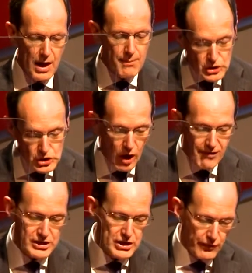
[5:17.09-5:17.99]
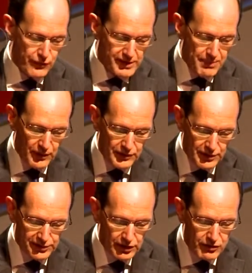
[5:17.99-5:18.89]
A majority of
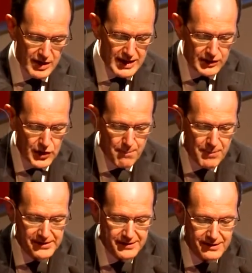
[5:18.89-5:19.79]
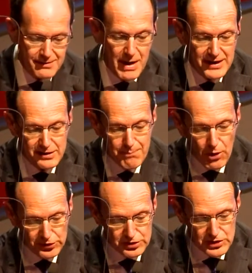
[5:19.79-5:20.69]
respondents agreed that business makes a
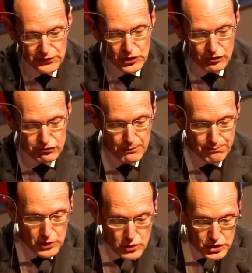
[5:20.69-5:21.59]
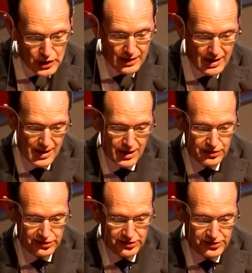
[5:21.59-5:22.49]
positive contribution
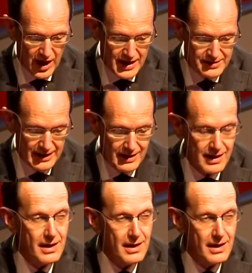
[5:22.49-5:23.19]
to society,